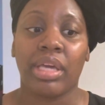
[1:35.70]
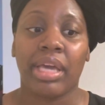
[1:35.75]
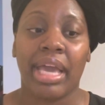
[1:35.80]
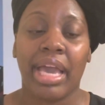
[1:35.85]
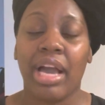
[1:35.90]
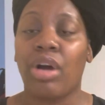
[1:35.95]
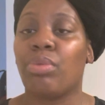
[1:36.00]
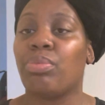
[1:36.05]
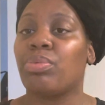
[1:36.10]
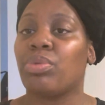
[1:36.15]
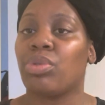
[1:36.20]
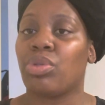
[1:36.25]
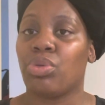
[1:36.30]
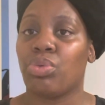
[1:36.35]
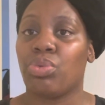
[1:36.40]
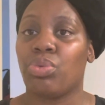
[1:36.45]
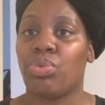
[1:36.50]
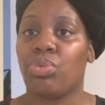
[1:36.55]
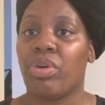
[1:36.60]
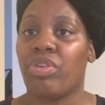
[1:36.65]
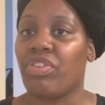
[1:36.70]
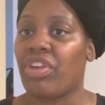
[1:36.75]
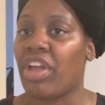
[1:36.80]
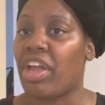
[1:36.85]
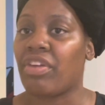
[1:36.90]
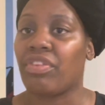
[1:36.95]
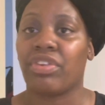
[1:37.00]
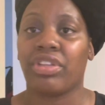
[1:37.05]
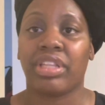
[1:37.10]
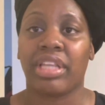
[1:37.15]
help you with
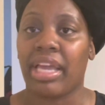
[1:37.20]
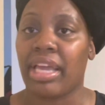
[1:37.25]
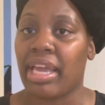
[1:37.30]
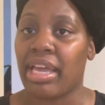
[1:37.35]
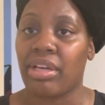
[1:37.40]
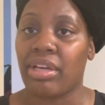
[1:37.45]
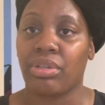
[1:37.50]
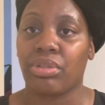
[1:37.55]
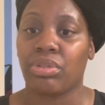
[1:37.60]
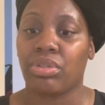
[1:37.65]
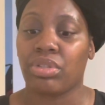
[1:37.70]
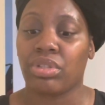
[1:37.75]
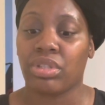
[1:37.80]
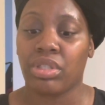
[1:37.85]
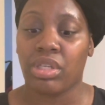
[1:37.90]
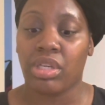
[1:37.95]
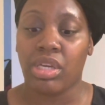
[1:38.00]
everything else.